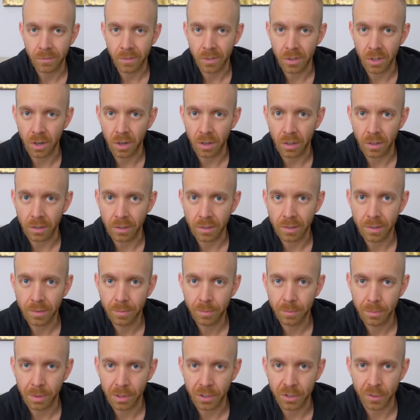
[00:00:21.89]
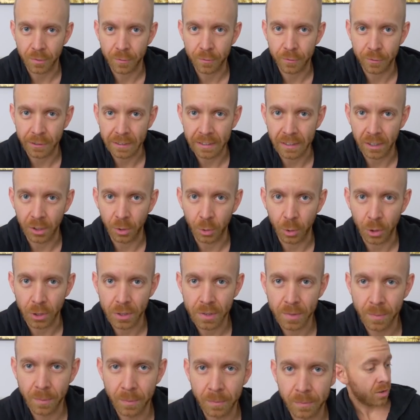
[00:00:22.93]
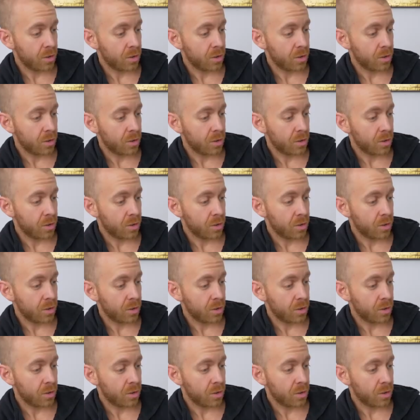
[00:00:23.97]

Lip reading: Dogs, bunch of freeloaders.